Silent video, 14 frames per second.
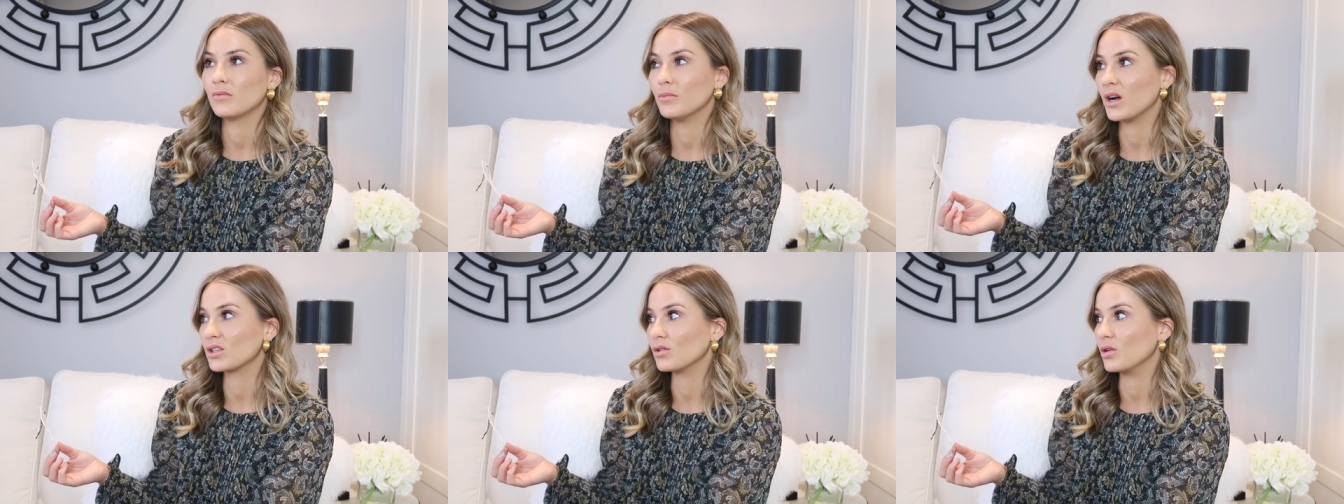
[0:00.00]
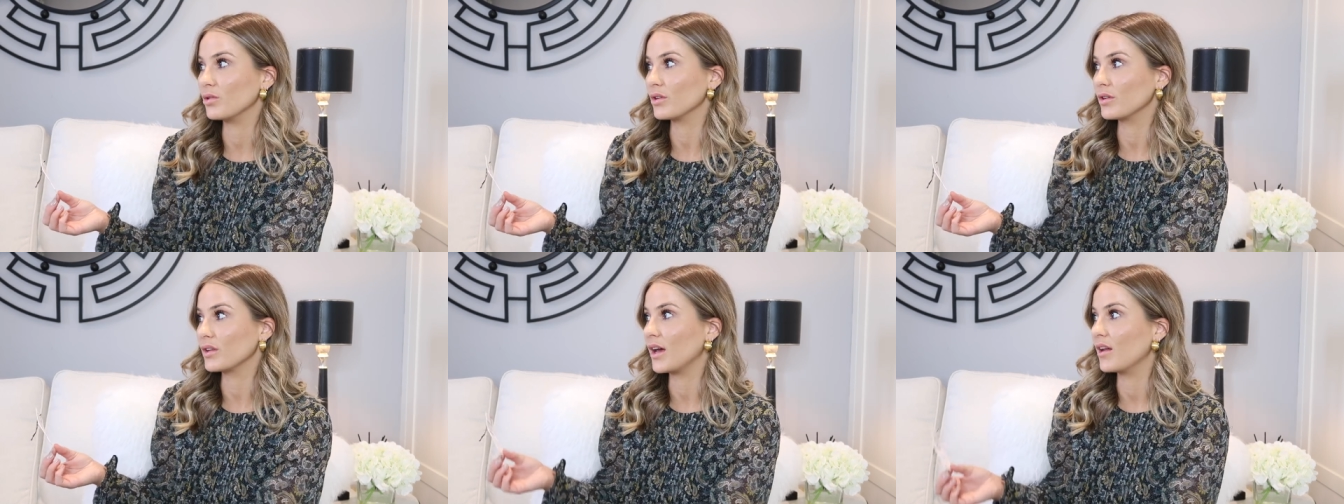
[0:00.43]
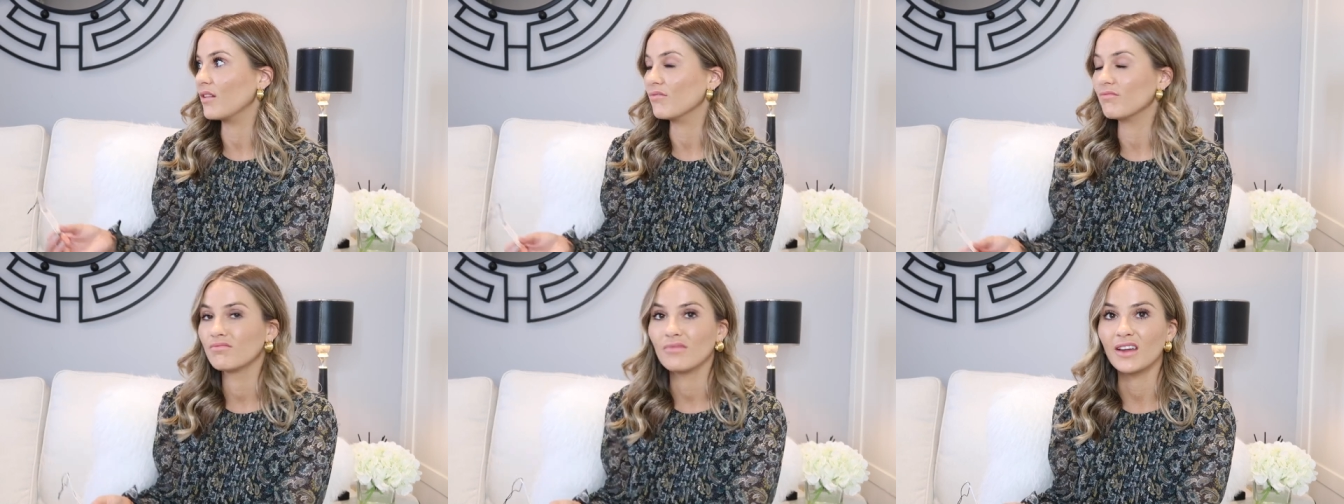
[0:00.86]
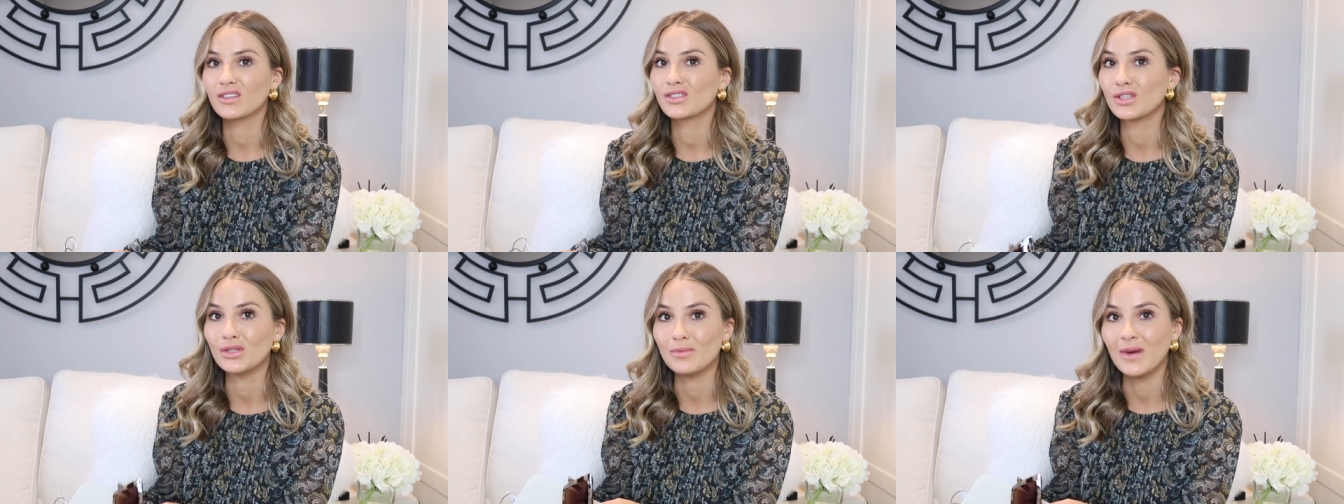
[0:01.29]
much longer than
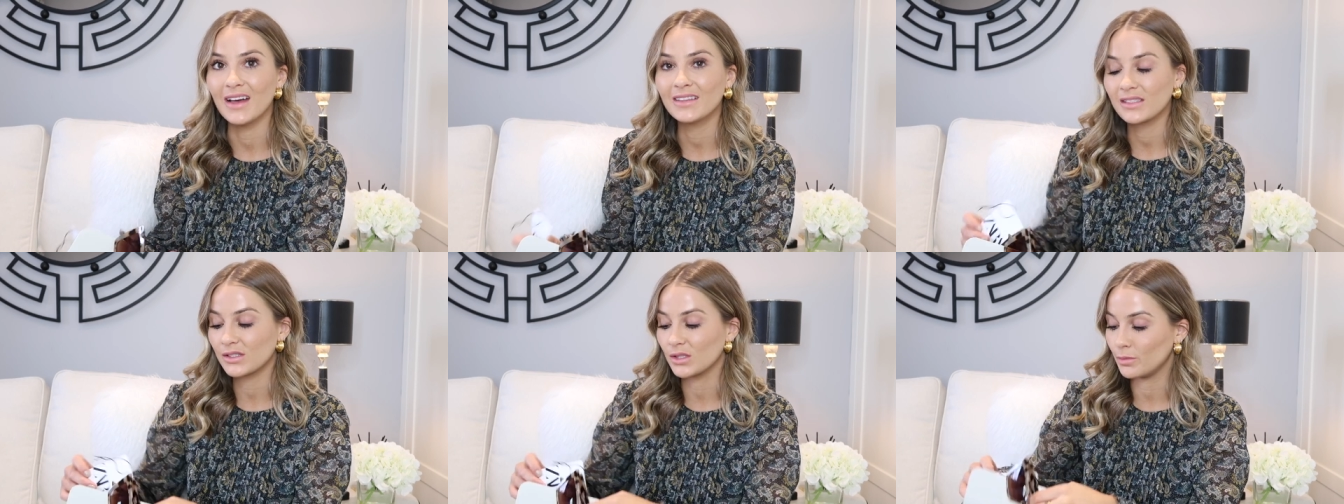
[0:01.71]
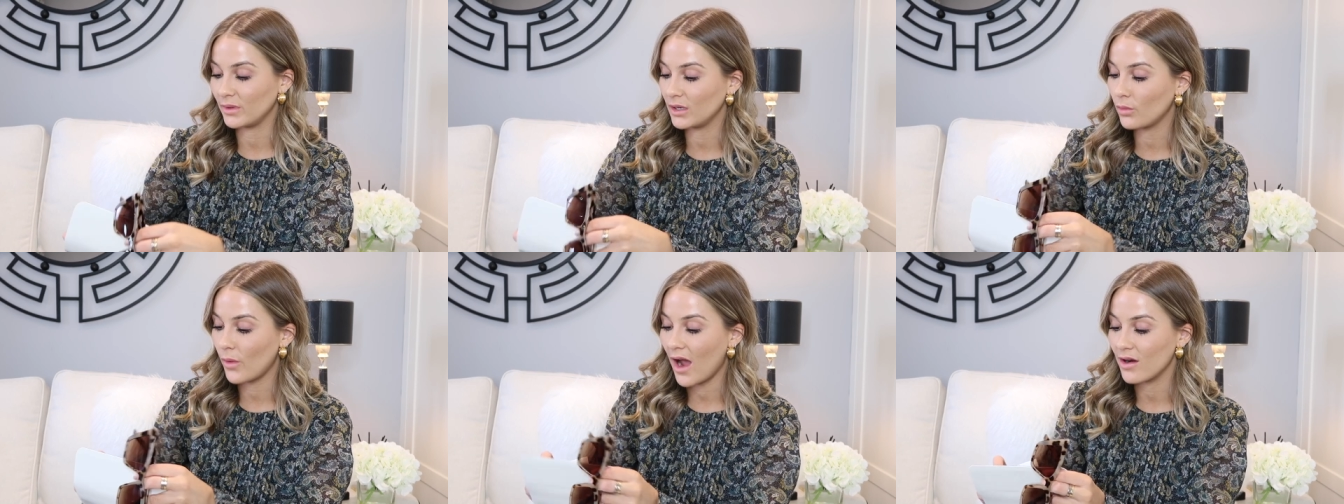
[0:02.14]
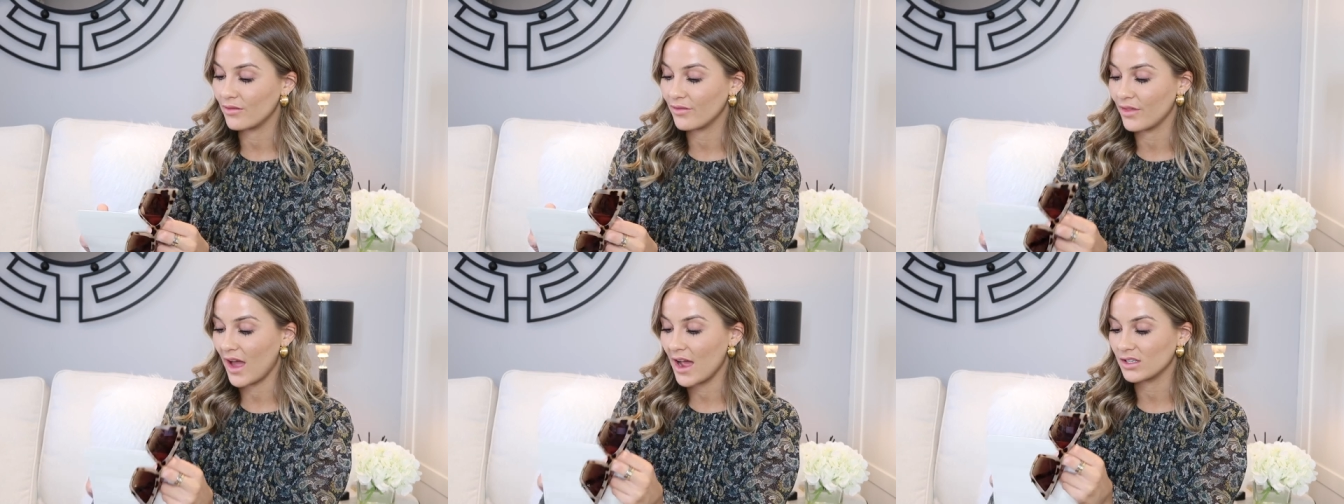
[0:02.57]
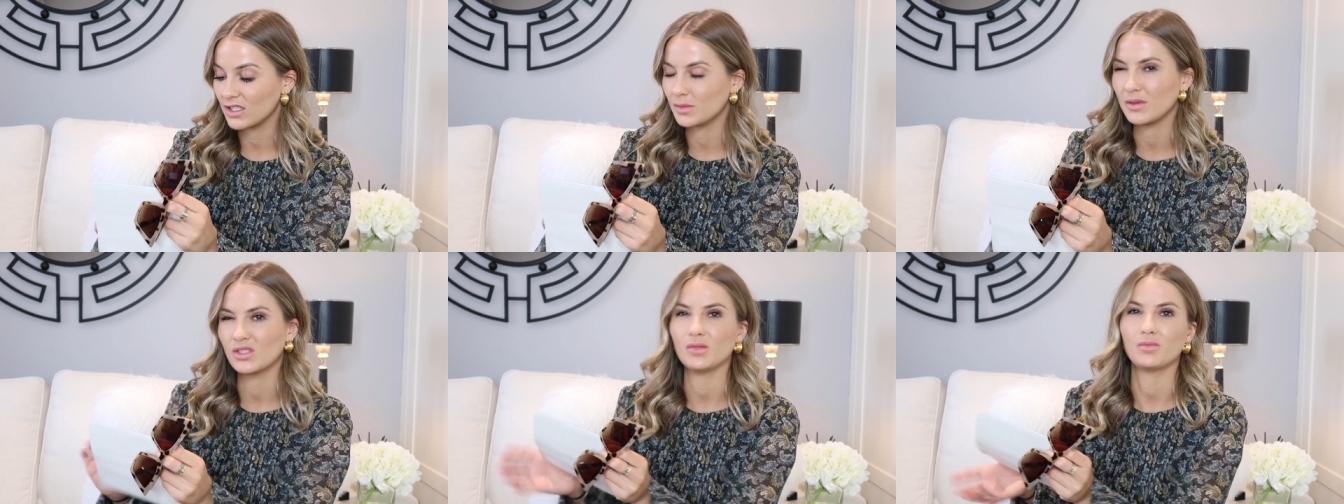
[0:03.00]
like two months so be aware of that
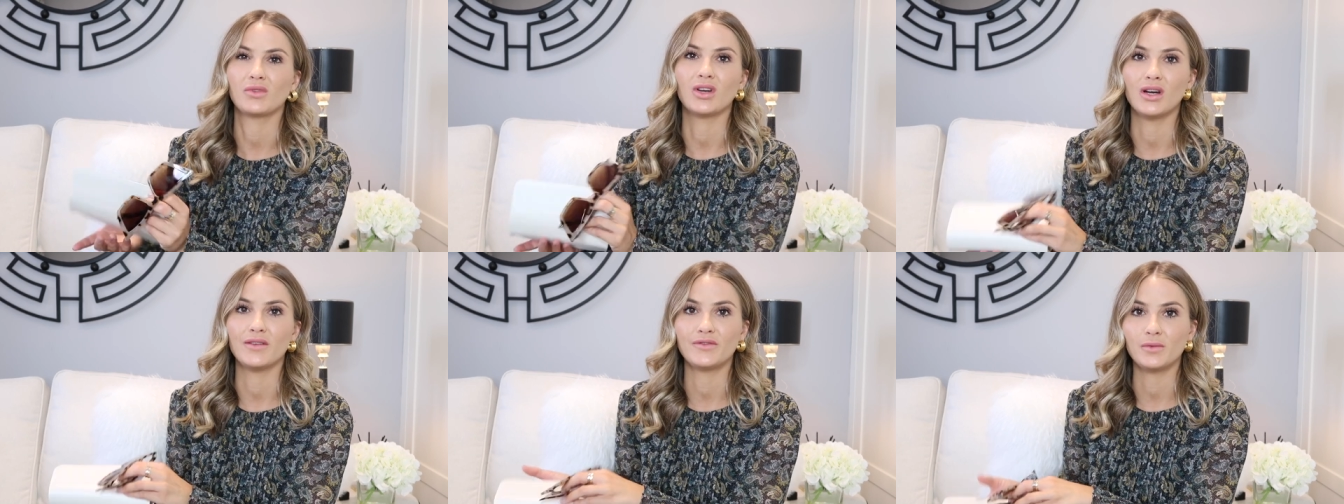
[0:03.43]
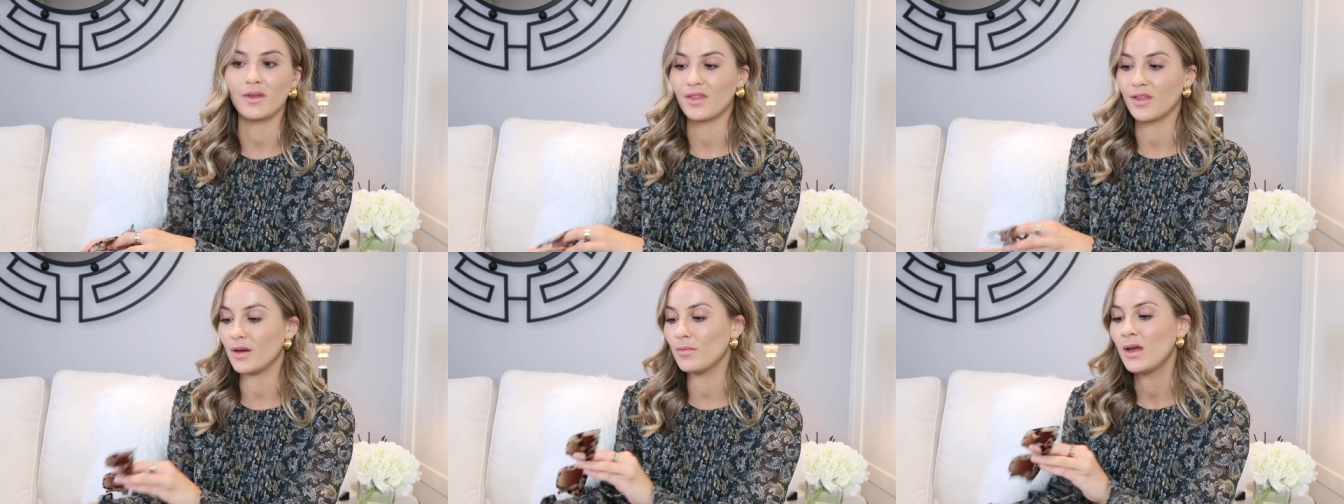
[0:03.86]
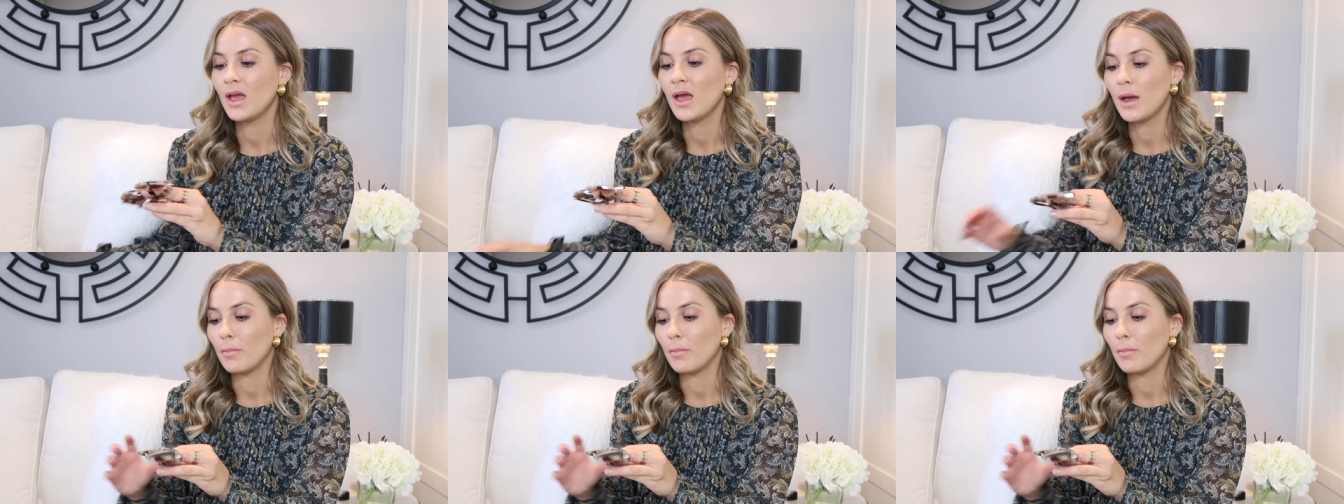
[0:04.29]
just be super careful with them